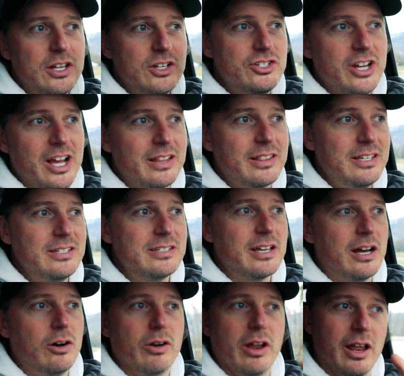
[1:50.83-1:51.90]
Check these
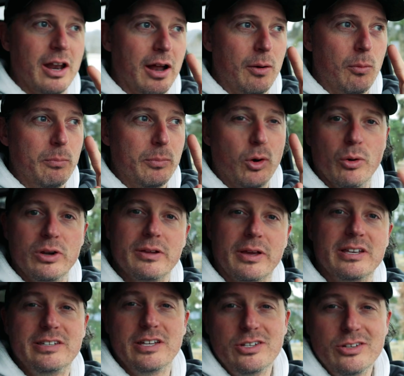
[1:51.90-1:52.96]
out, and I'm going to
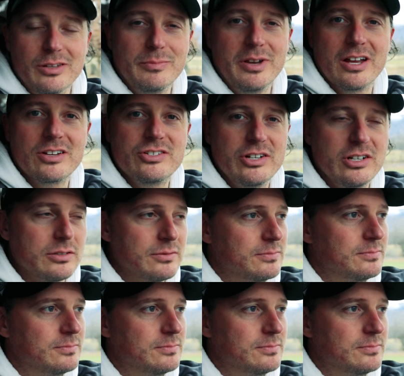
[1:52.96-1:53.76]
continue them next year.